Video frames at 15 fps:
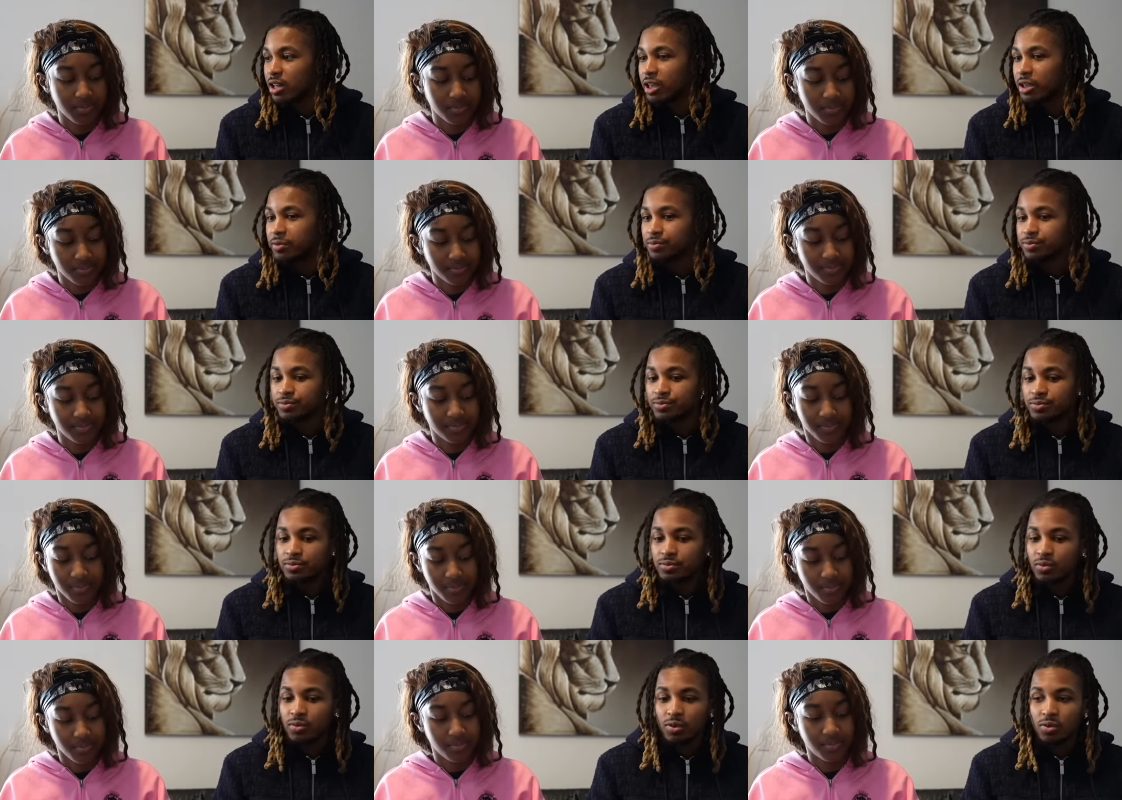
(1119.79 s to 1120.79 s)
Speaker 1: like
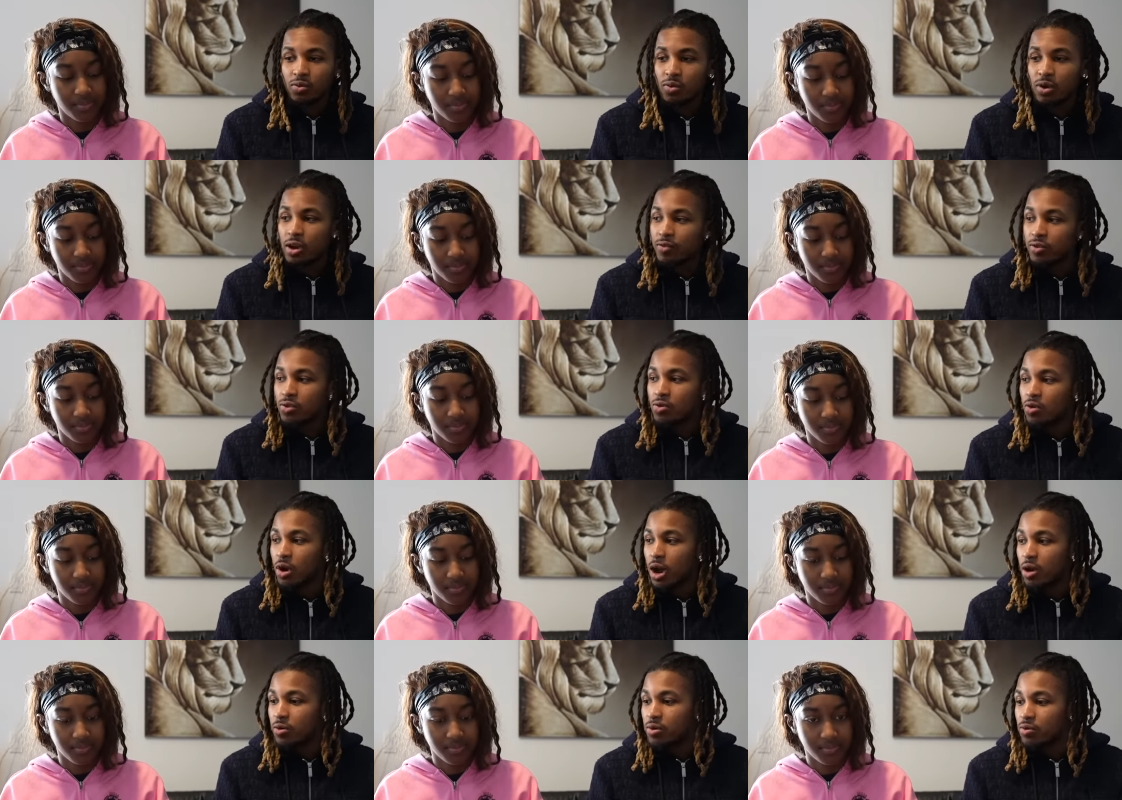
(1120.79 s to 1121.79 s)
whenever you
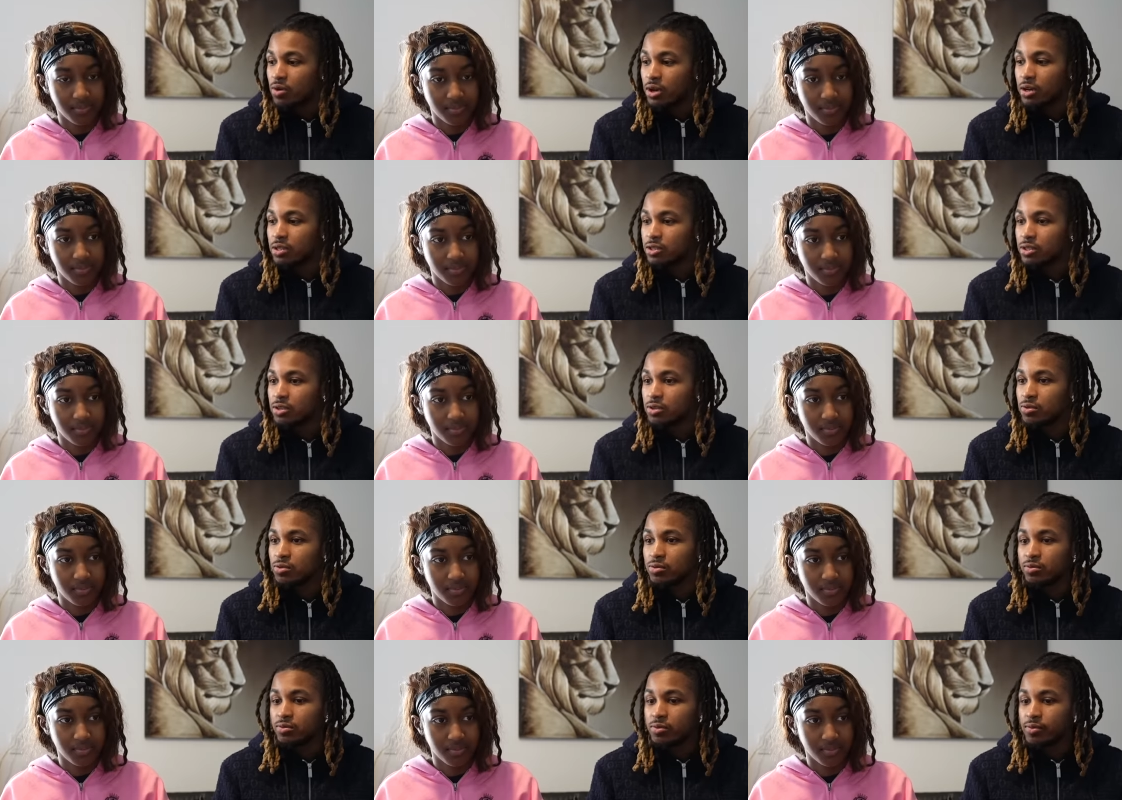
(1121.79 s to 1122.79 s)
cry, we run into
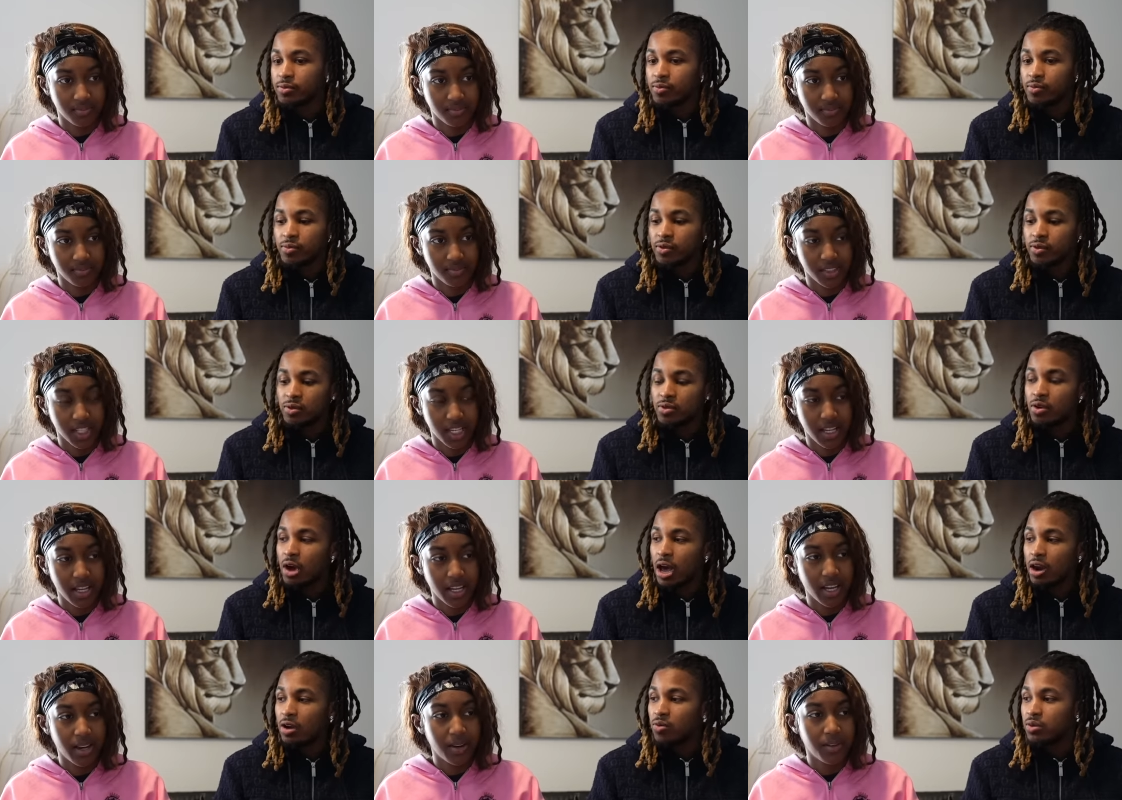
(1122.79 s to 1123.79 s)
you. You know,
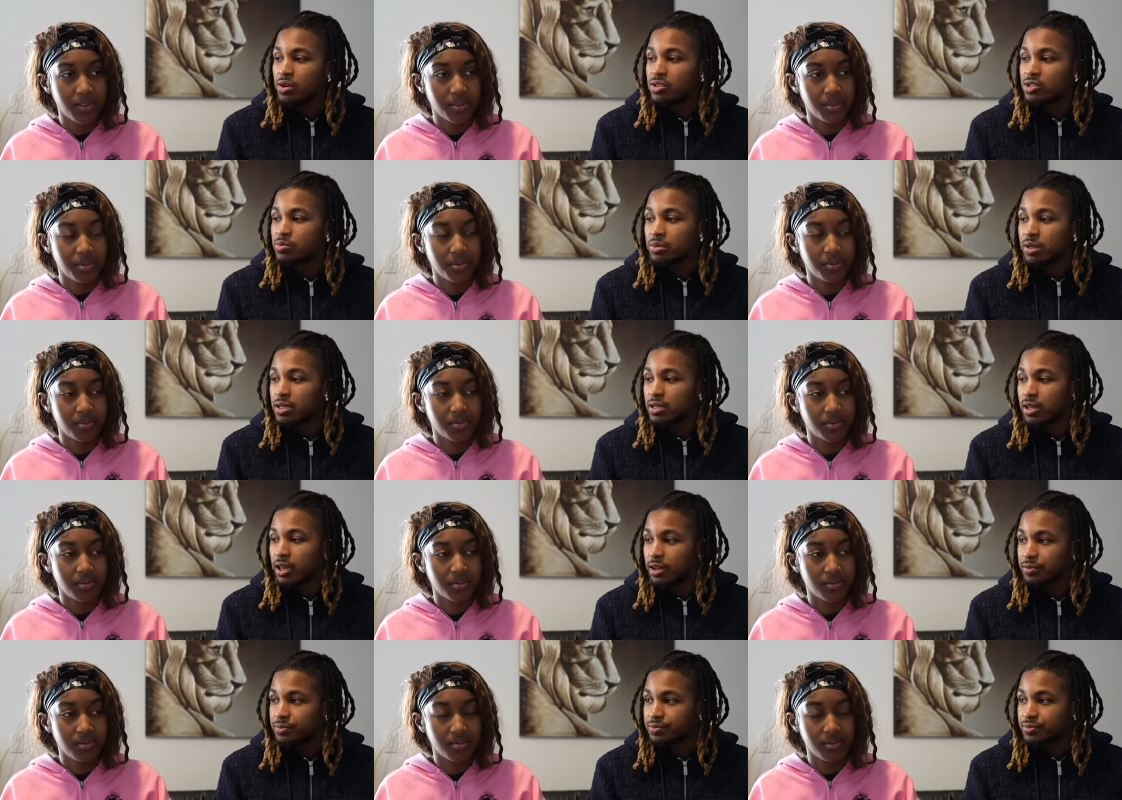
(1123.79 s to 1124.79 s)
I don't want to split that.
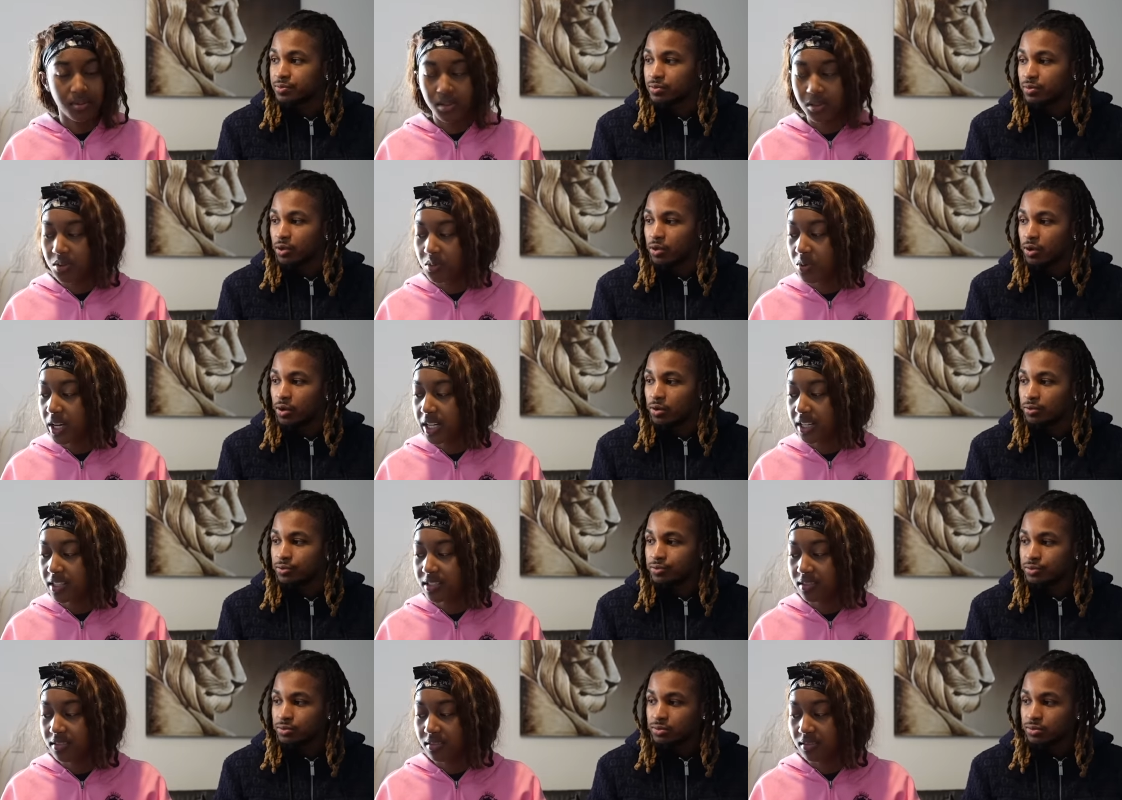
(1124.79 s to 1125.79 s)
Speaker 2: Well, know? I guess